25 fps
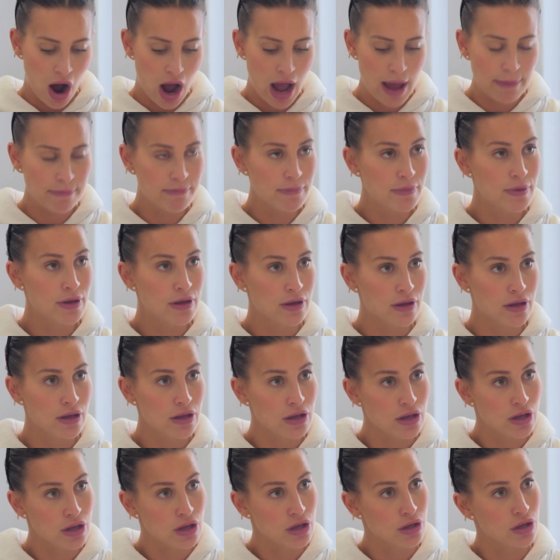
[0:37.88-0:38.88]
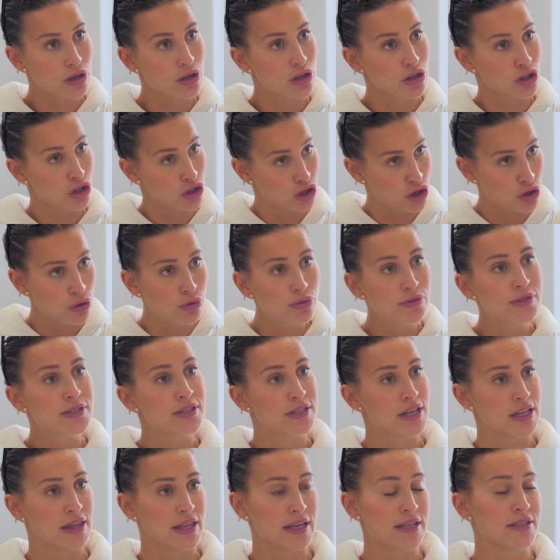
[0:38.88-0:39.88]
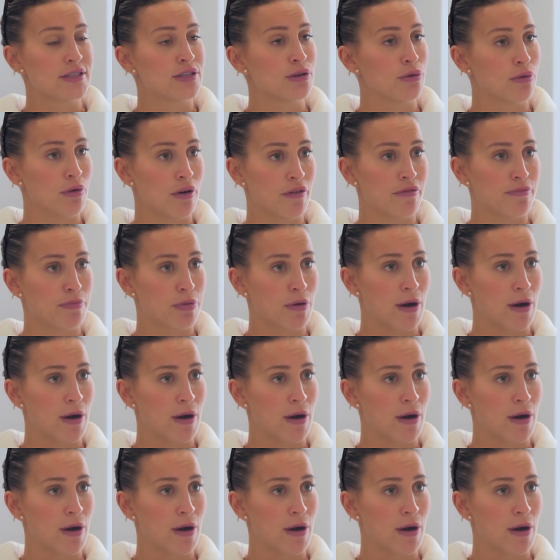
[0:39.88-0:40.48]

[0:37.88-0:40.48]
I'm used to this sort of